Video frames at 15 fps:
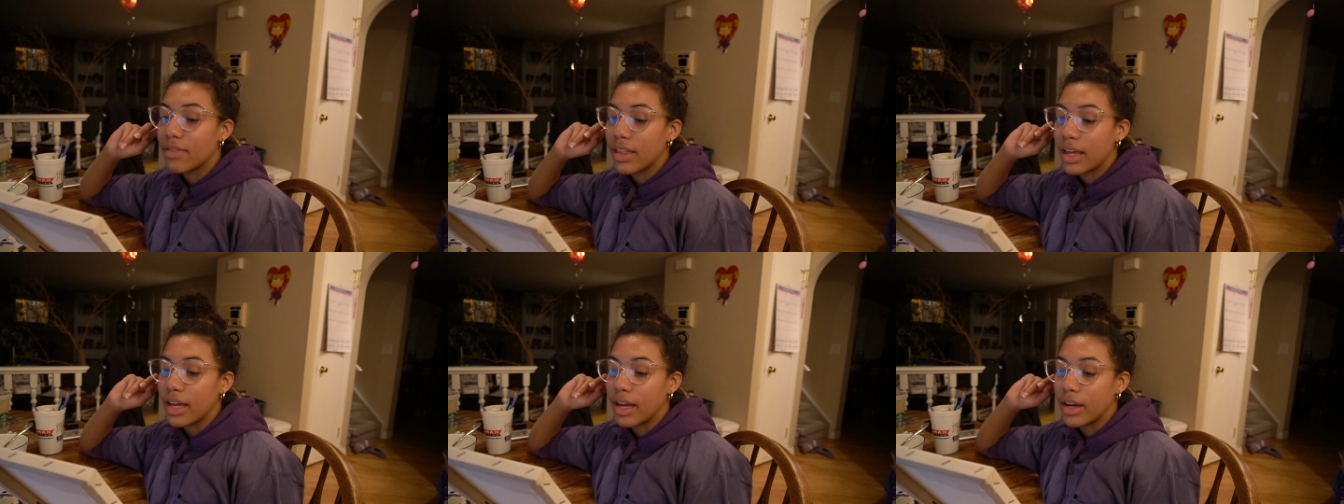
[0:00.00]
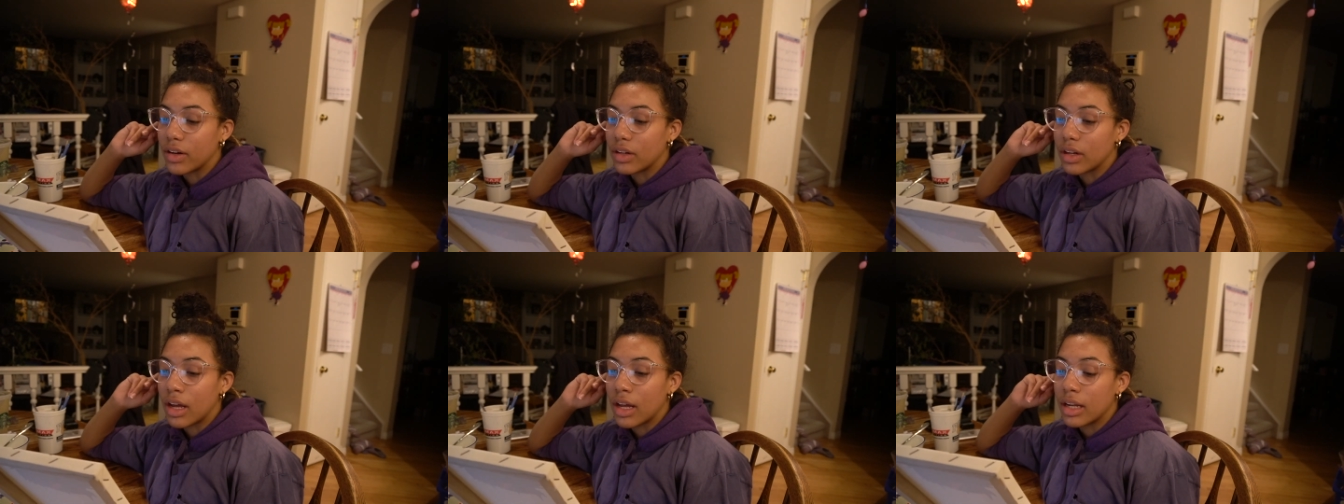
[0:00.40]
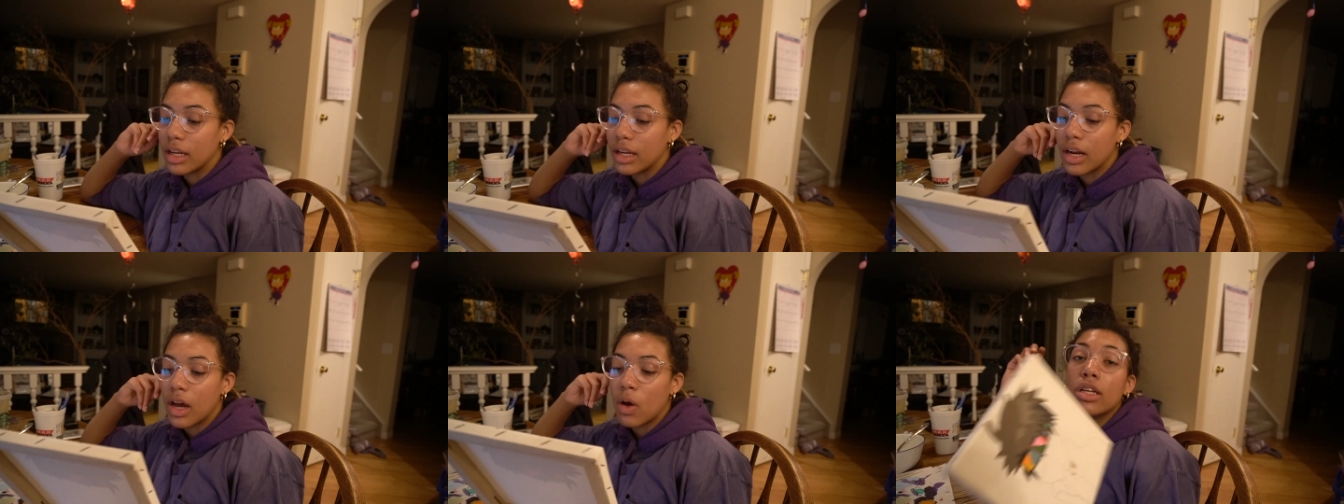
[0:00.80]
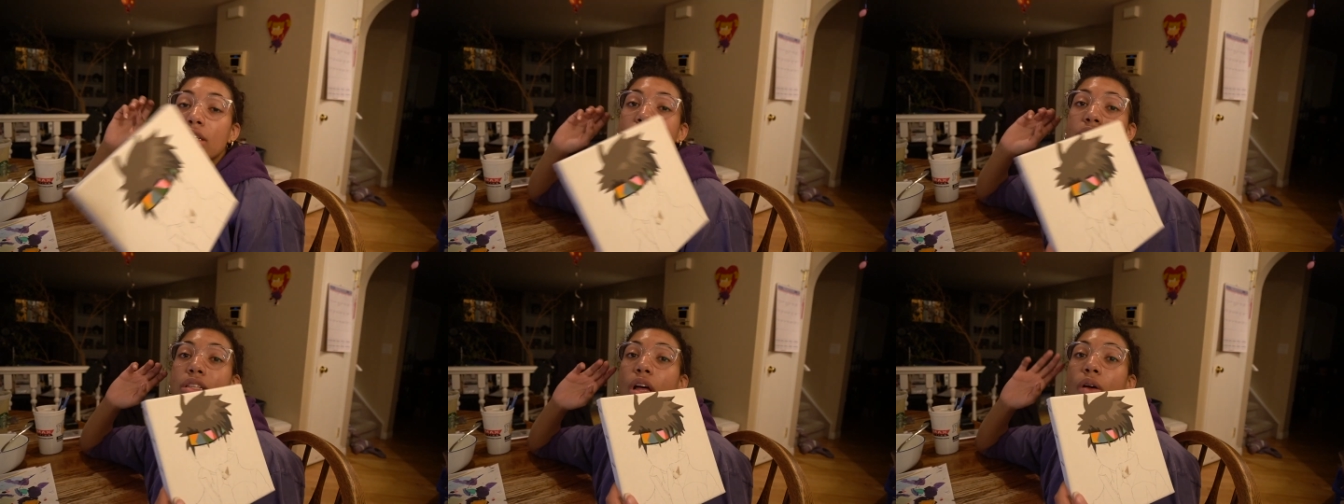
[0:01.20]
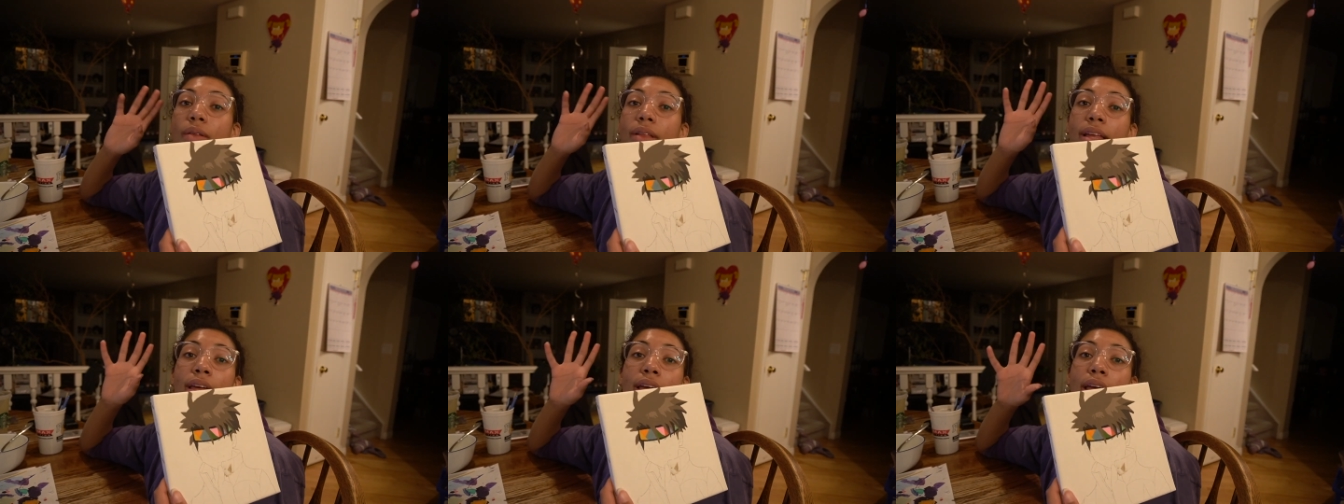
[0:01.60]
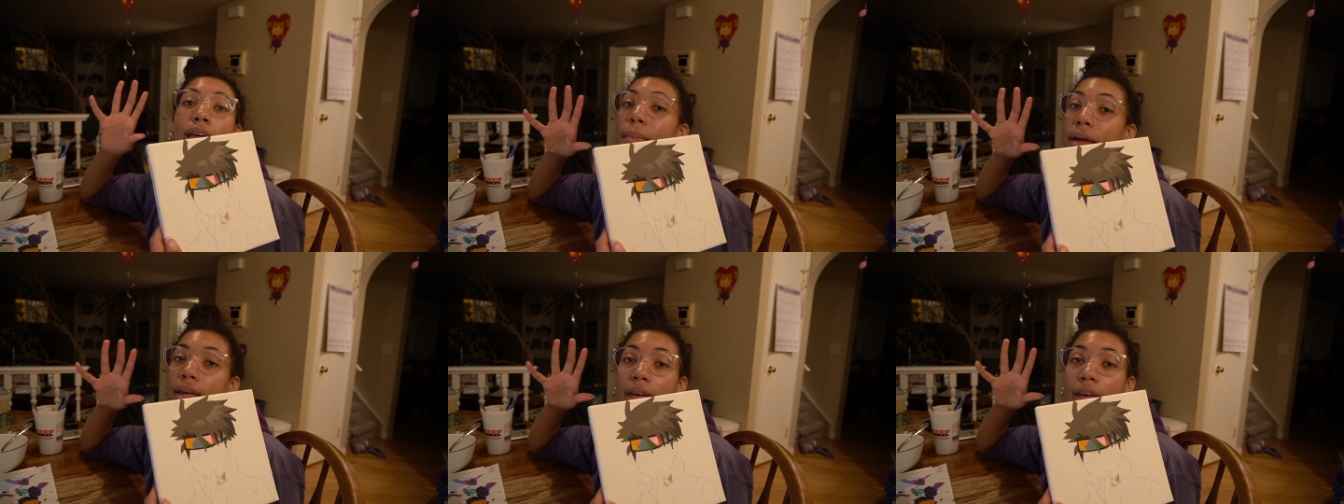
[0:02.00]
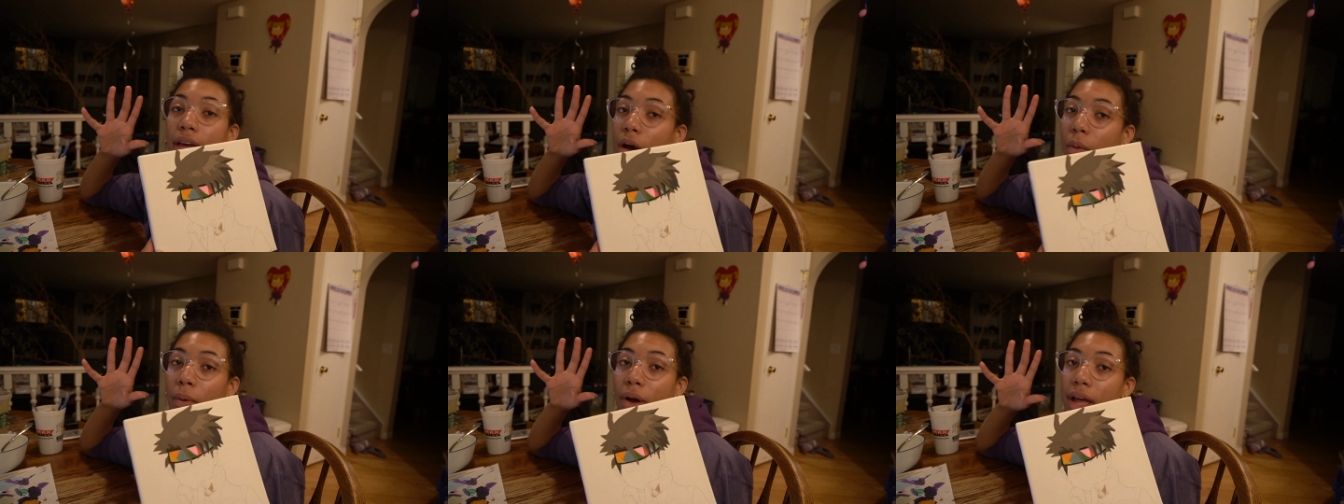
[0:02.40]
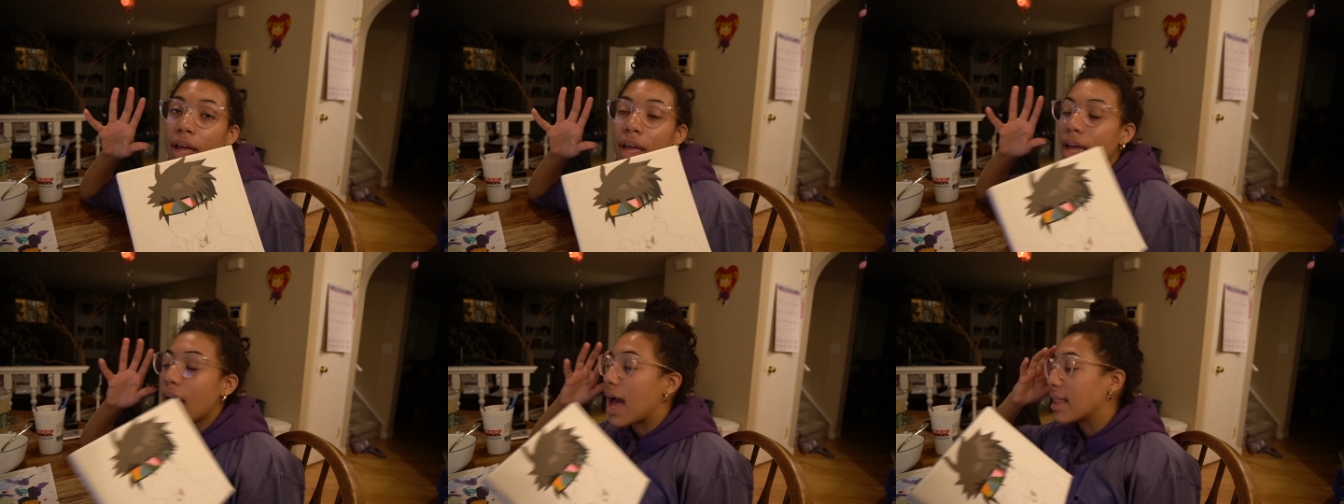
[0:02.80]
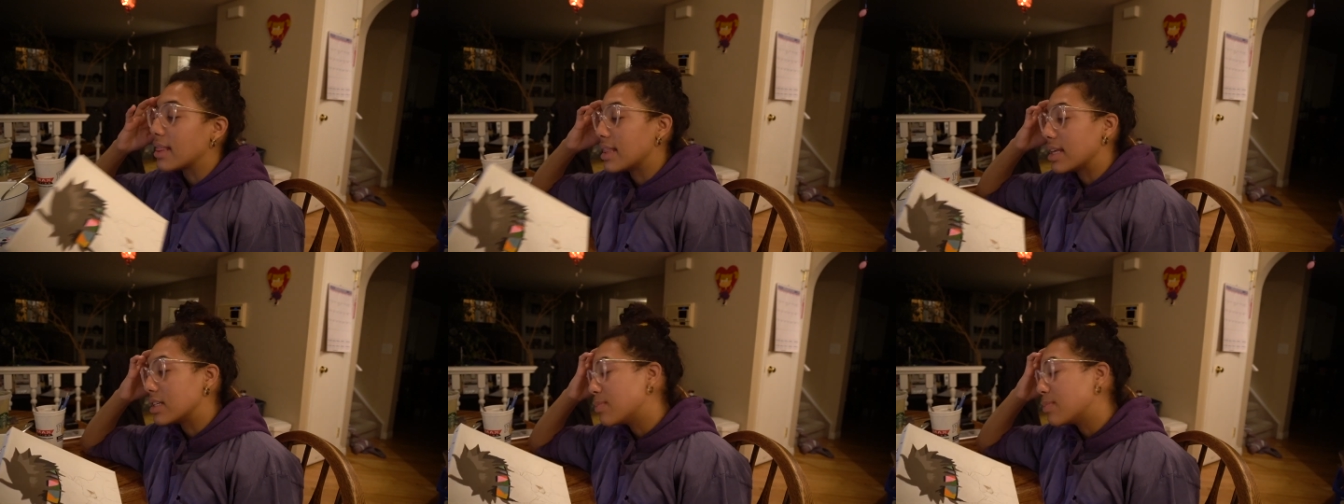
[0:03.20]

the hair done, you know, slowly picking away at this